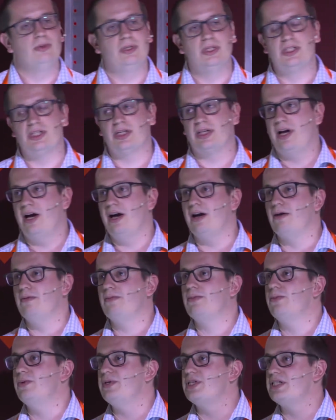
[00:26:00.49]
to cope
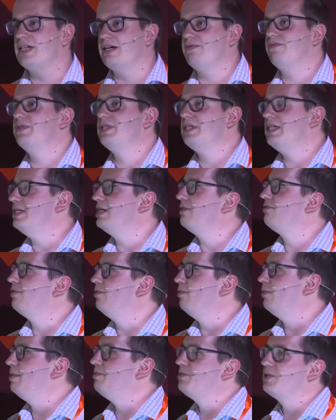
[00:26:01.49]
with 70
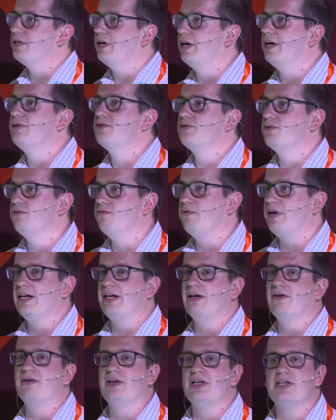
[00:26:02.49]
different websites all
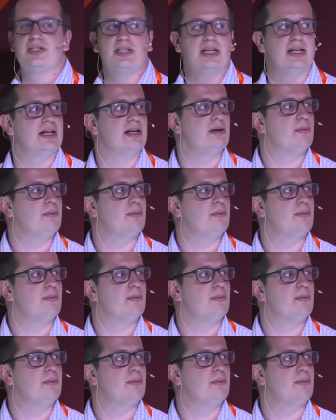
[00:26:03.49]
running on a singular